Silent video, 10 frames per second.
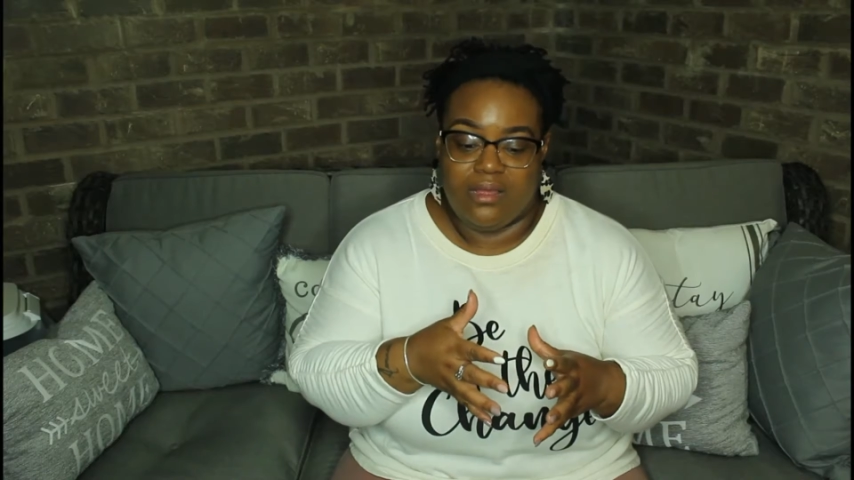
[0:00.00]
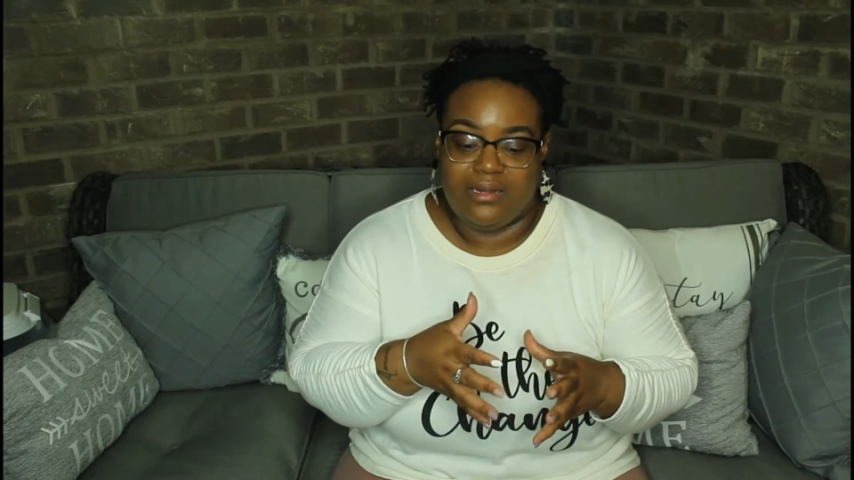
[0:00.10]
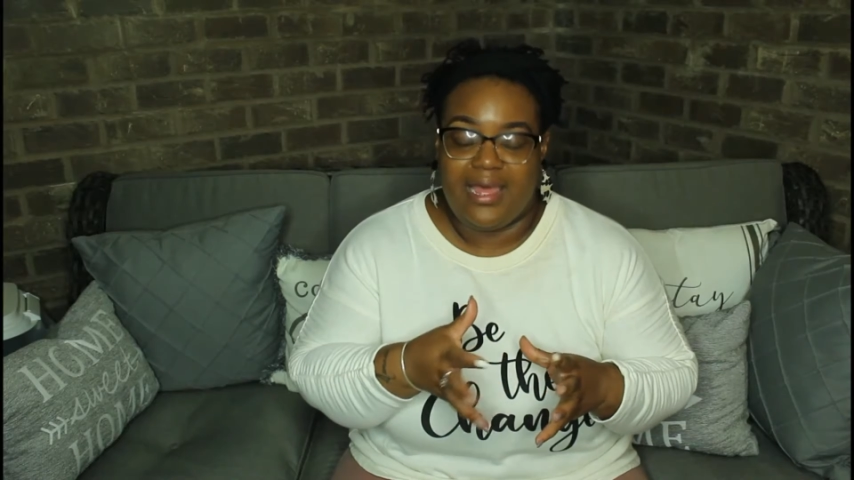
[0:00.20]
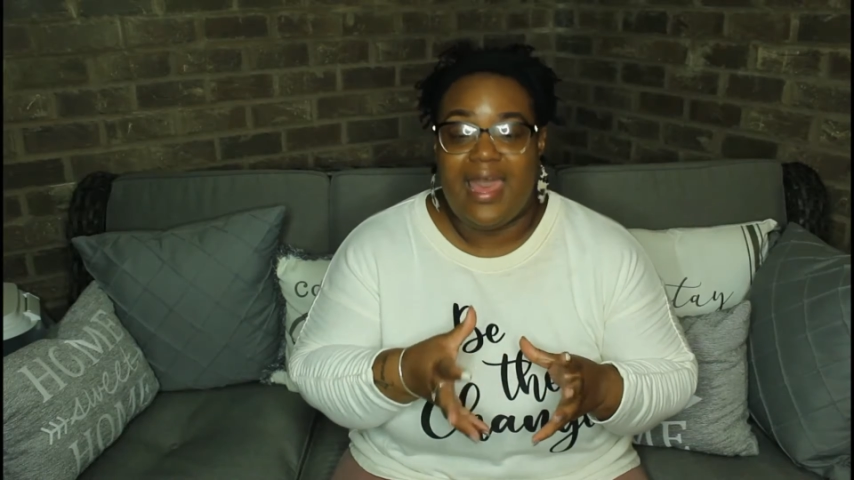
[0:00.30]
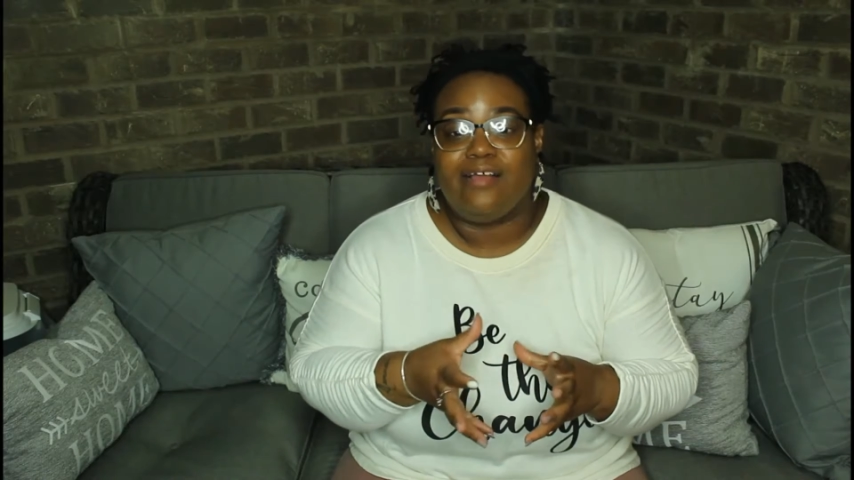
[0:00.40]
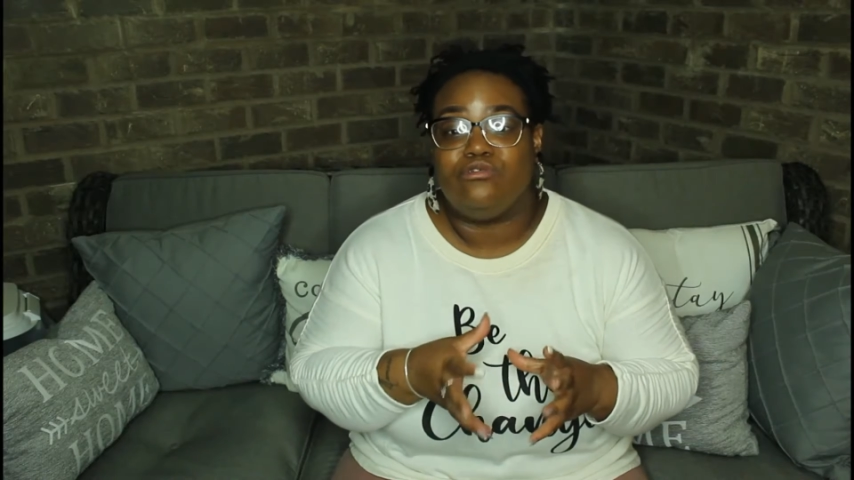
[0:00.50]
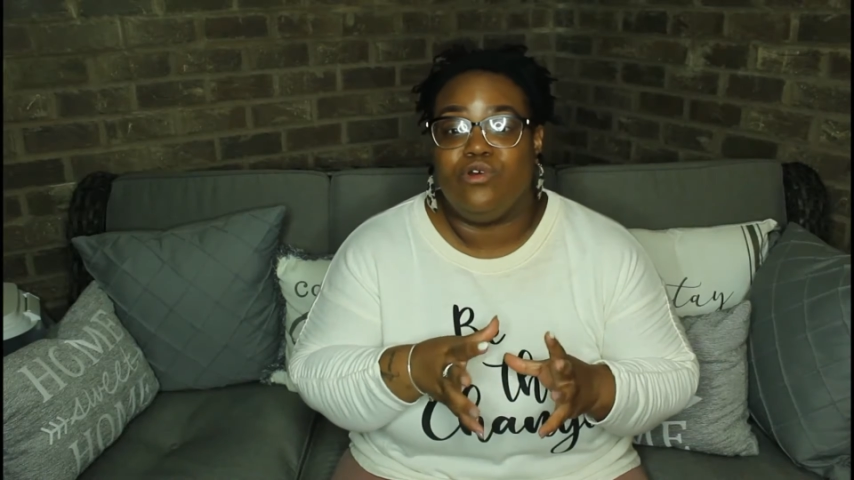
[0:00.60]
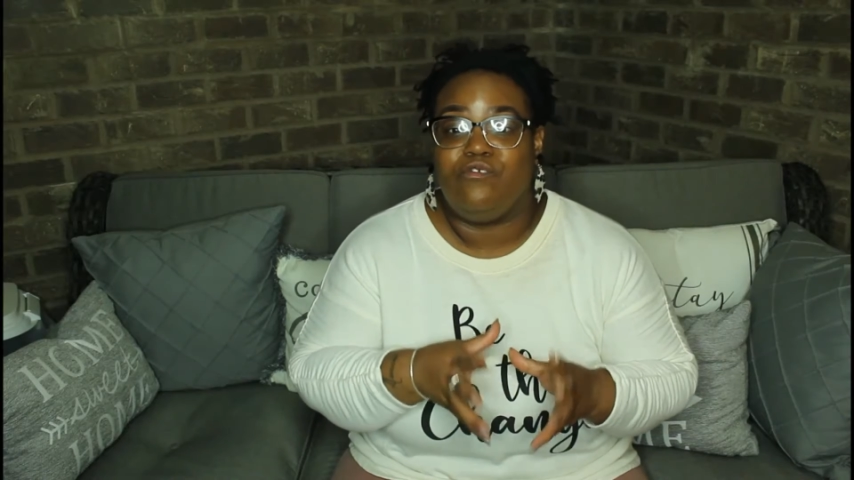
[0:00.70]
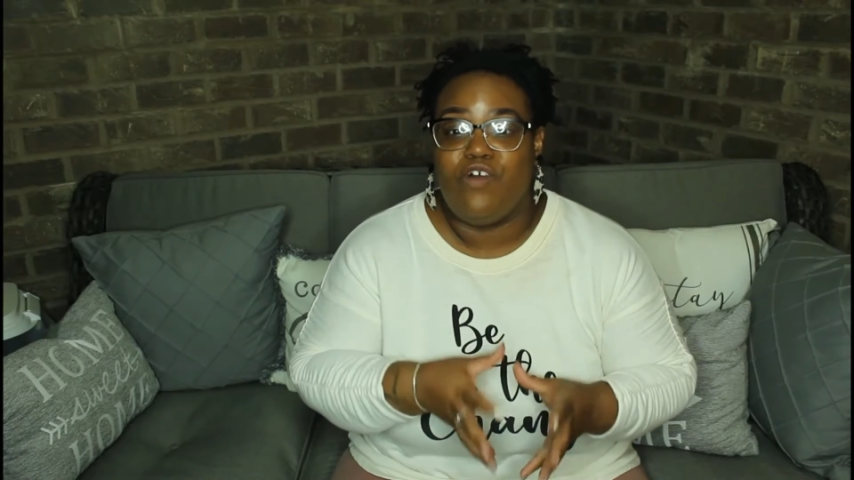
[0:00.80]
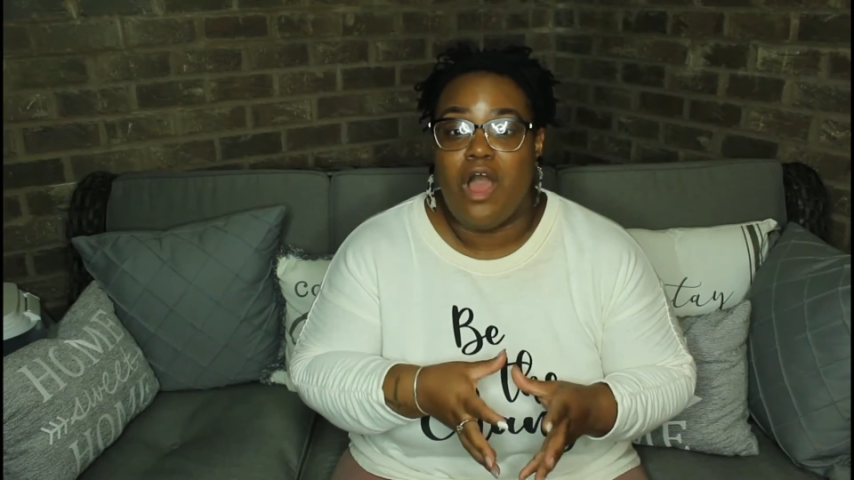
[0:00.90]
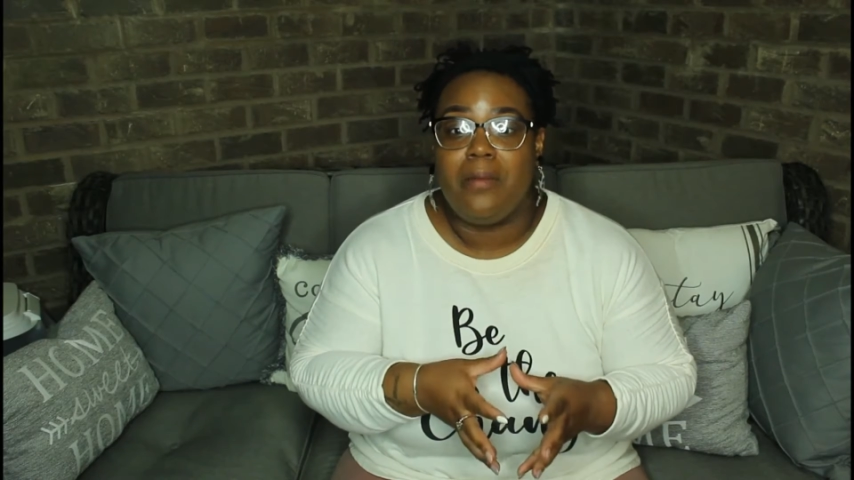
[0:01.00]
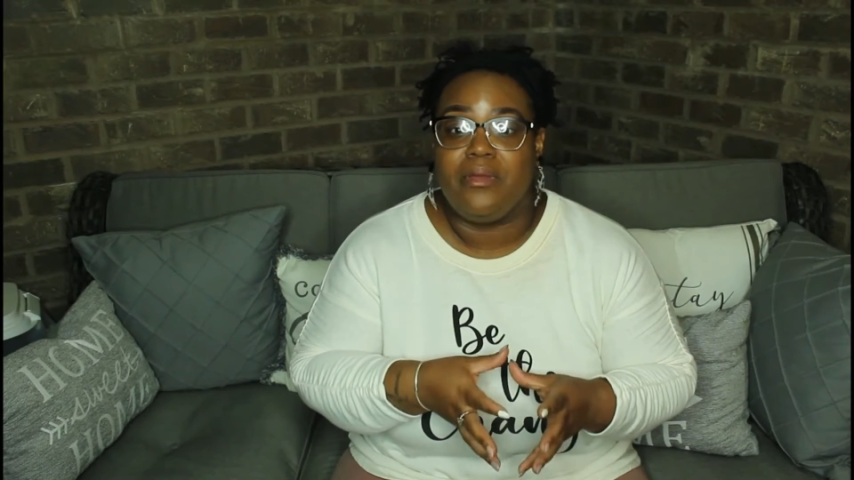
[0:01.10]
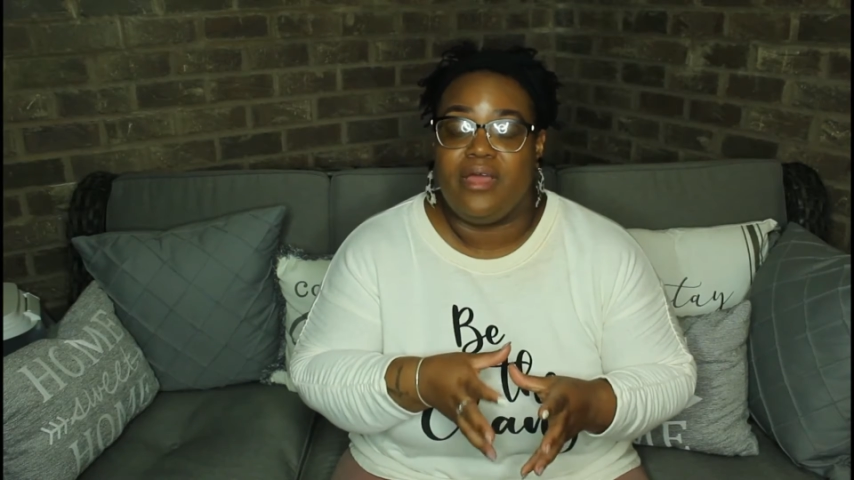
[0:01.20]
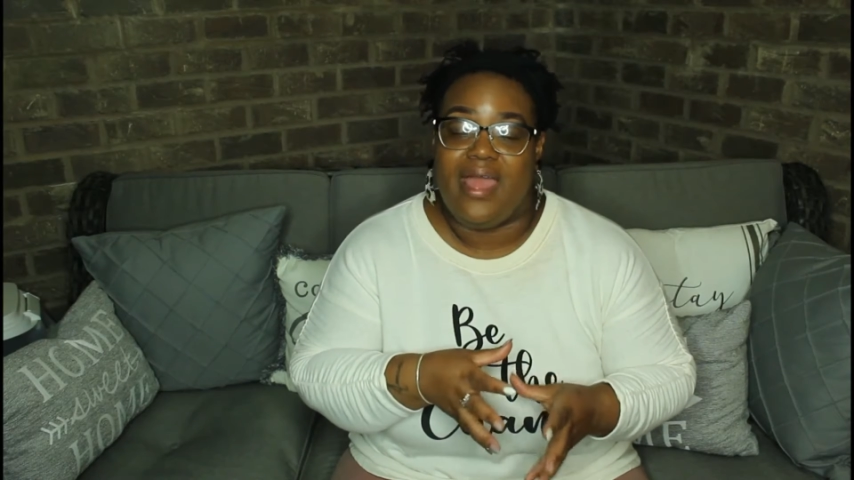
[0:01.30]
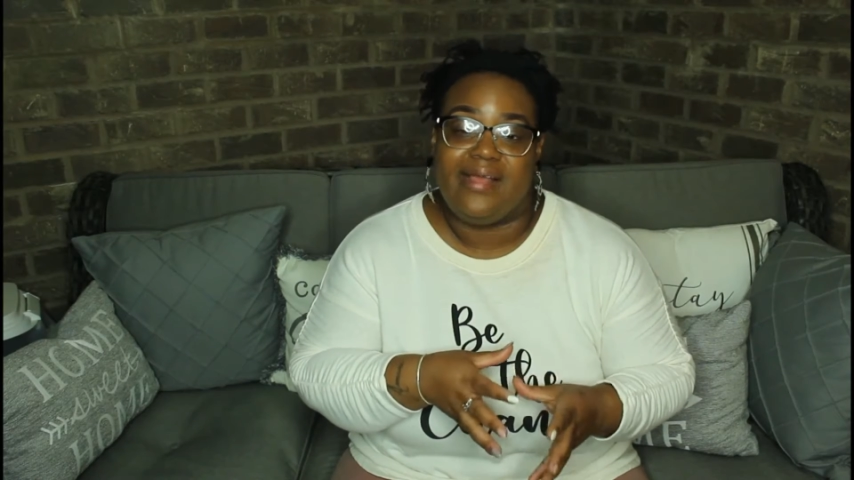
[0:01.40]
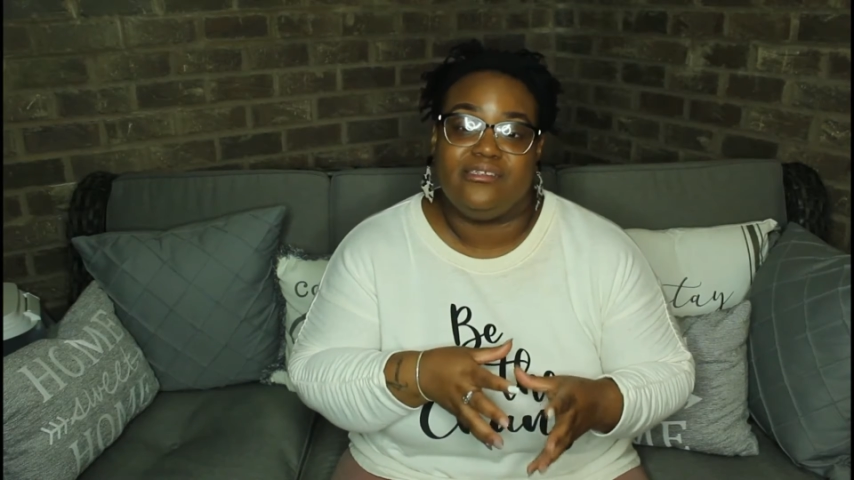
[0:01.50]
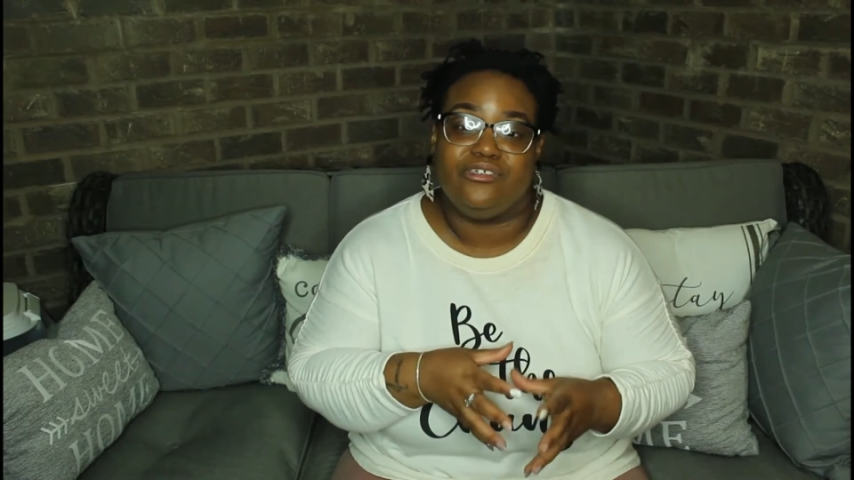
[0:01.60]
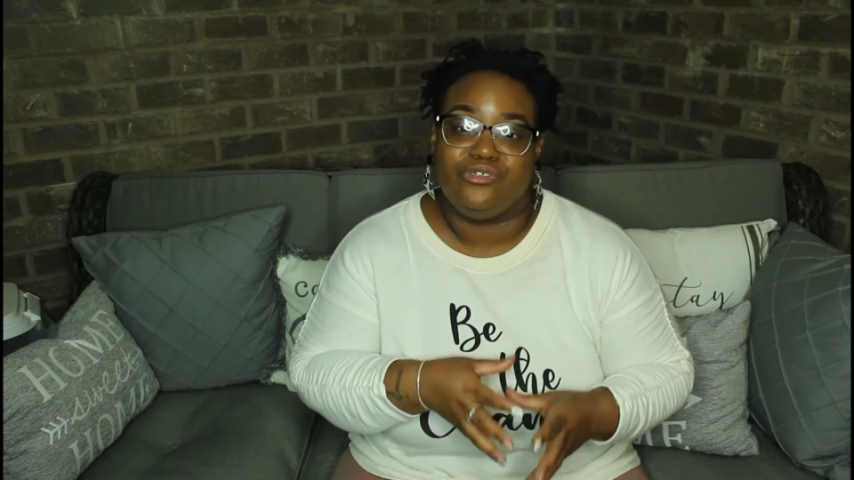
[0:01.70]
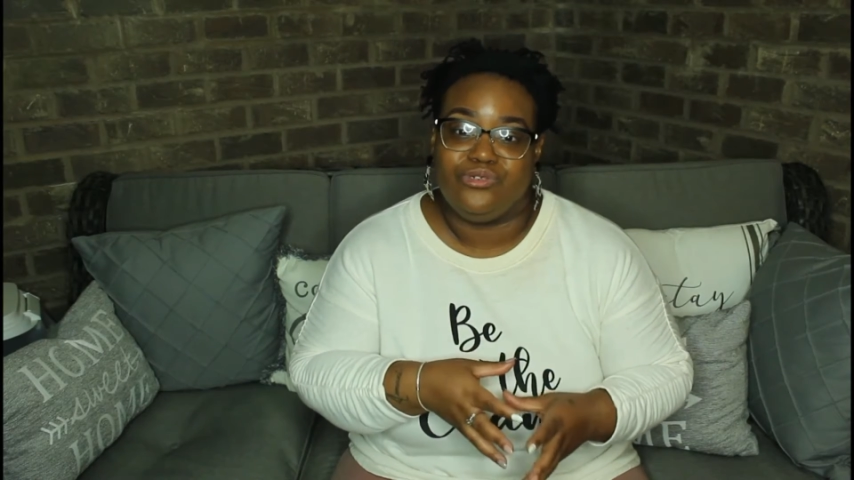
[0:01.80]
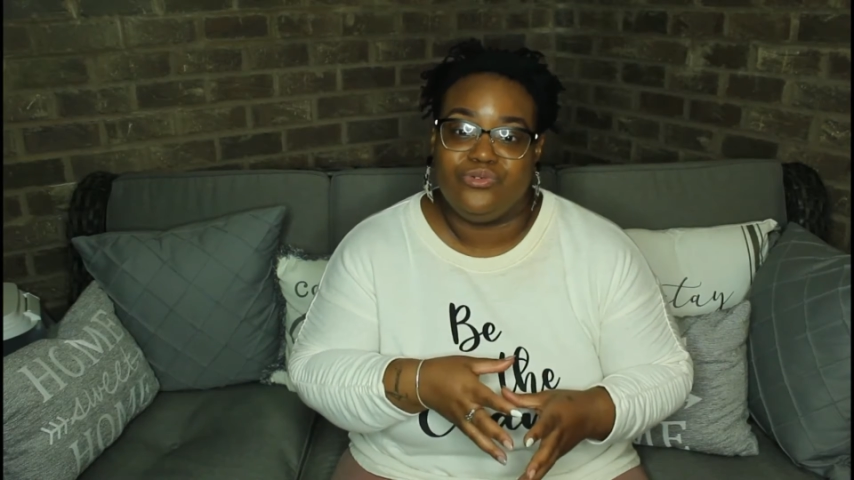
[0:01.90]
actual farmer had to
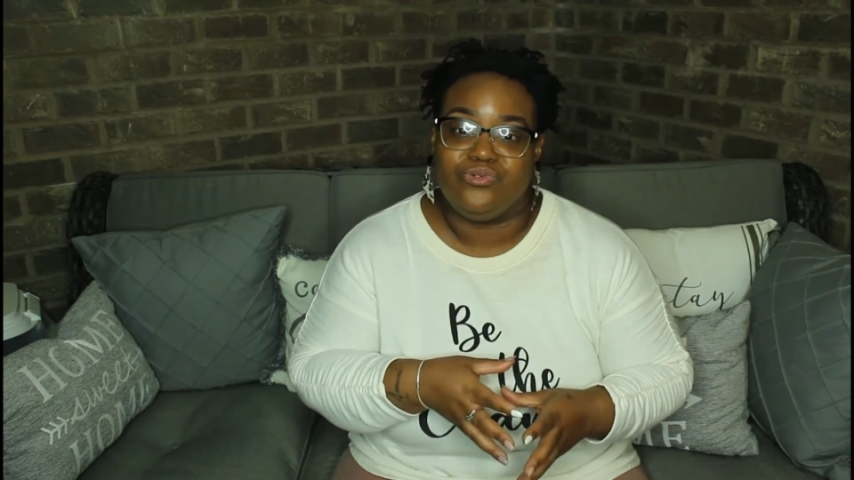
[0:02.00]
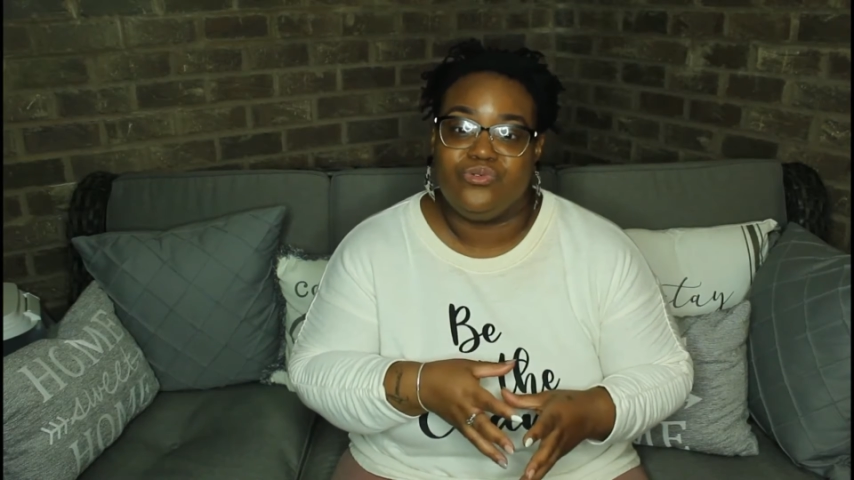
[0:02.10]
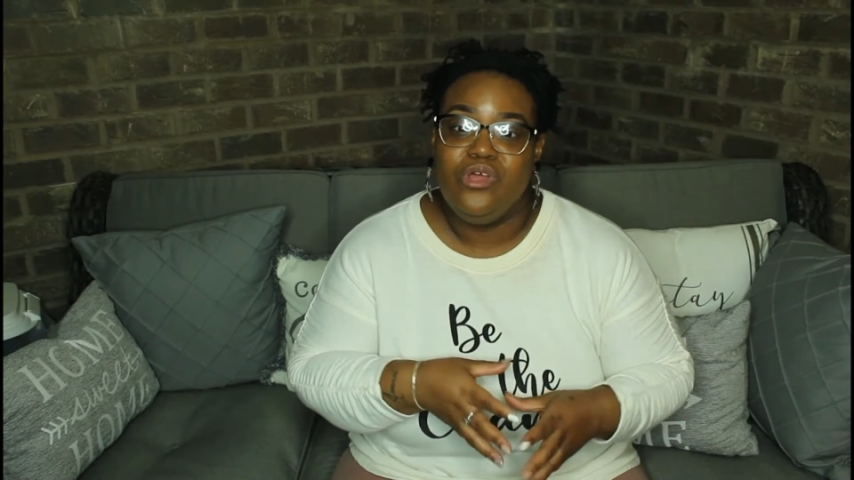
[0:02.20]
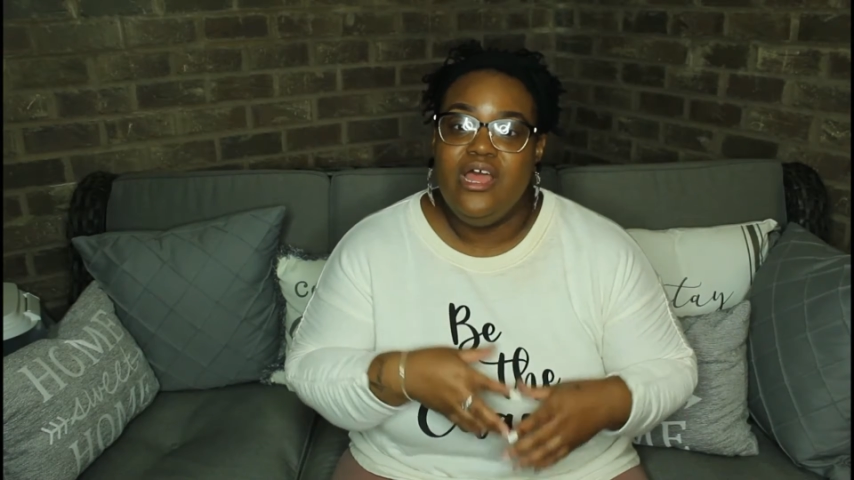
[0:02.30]
do